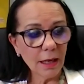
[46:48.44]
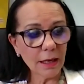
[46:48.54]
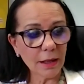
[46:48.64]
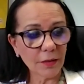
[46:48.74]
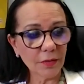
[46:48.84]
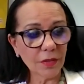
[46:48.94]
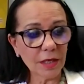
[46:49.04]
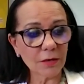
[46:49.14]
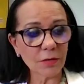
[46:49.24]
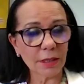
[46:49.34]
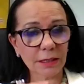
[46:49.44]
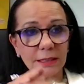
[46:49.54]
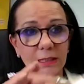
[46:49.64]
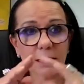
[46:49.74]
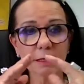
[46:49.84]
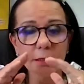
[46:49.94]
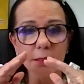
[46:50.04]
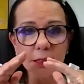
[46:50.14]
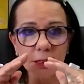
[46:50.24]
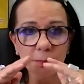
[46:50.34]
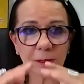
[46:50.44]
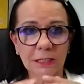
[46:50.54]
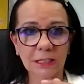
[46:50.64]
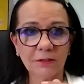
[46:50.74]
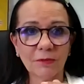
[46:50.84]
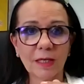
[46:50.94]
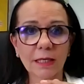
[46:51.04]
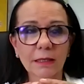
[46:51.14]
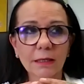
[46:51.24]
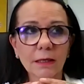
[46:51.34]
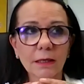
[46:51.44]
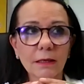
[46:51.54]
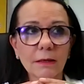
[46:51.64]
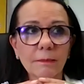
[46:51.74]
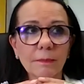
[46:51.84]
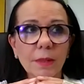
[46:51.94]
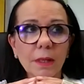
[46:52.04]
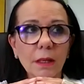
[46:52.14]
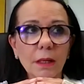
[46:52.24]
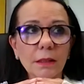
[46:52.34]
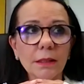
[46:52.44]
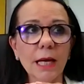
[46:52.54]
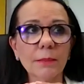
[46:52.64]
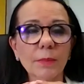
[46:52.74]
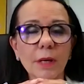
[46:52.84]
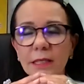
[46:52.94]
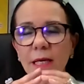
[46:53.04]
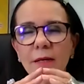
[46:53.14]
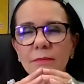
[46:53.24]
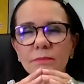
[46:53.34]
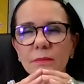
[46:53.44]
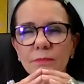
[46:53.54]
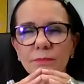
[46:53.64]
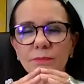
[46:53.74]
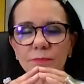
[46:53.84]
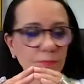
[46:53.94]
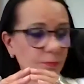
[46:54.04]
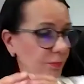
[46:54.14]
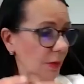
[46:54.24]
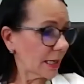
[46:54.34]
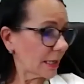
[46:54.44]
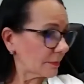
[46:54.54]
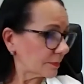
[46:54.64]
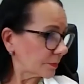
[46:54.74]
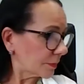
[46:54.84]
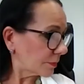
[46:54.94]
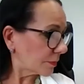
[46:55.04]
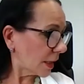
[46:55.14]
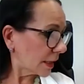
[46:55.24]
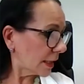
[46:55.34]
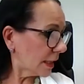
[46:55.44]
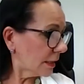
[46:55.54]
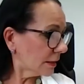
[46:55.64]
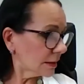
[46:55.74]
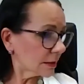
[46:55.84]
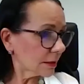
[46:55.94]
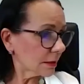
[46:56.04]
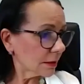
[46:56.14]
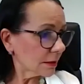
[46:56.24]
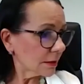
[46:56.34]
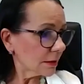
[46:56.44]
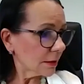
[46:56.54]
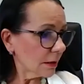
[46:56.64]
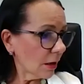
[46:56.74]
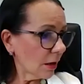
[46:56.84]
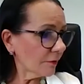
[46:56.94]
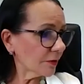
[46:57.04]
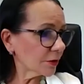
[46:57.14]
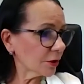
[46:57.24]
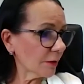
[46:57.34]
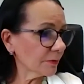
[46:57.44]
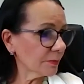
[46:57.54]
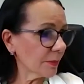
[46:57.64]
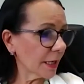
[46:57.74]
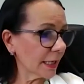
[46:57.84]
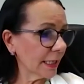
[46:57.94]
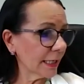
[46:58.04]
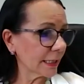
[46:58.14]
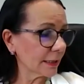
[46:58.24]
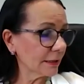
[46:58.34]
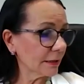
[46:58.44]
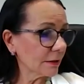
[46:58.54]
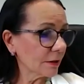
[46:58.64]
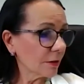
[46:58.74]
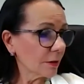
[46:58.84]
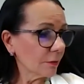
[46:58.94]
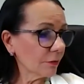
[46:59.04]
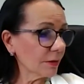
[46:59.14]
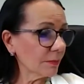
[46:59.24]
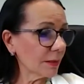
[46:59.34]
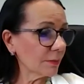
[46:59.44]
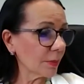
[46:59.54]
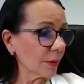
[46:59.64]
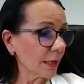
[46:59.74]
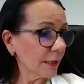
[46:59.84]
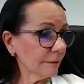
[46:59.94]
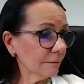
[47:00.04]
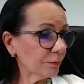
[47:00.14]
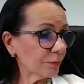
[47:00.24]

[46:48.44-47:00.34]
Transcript: uh, there is specific number. I can't. Um, I can't, off the top of my head, remember,